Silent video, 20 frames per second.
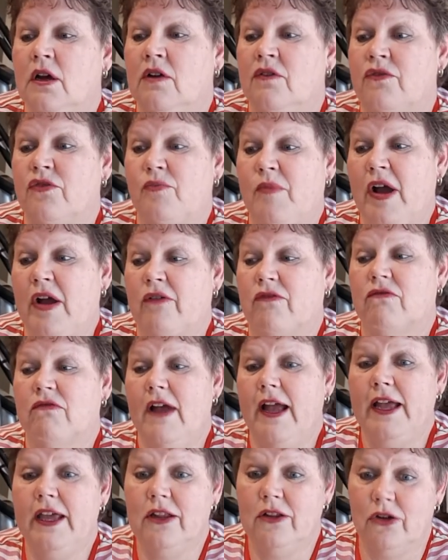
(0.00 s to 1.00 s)
For my
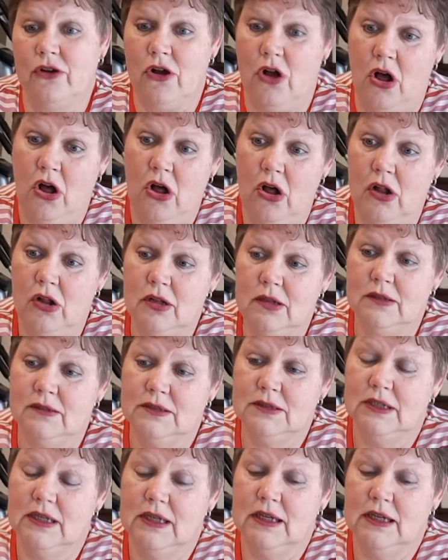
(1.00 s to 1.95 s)
regular haul,